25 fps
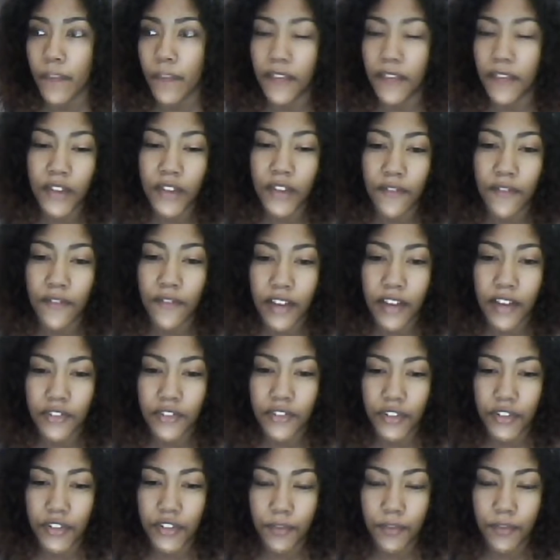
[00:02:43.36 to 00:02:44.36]
you don't find
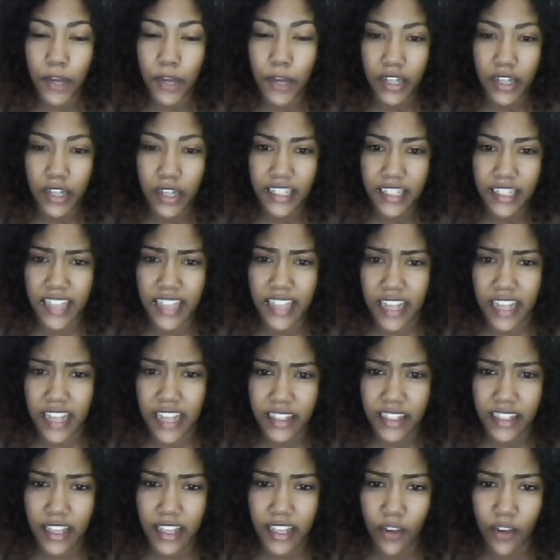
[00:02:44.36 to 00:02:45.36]
your partner
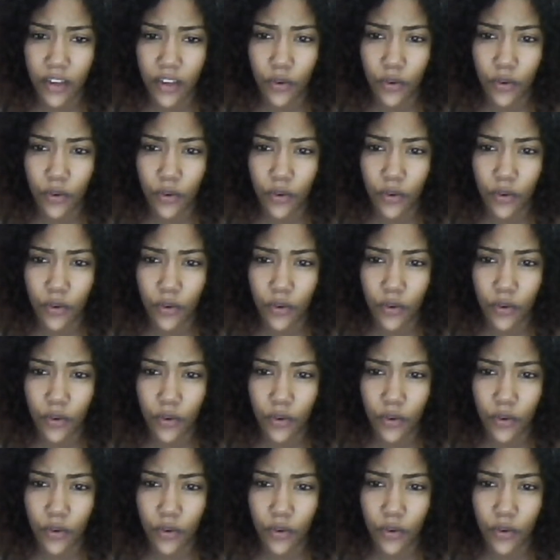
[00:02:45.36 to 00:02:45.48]
sexy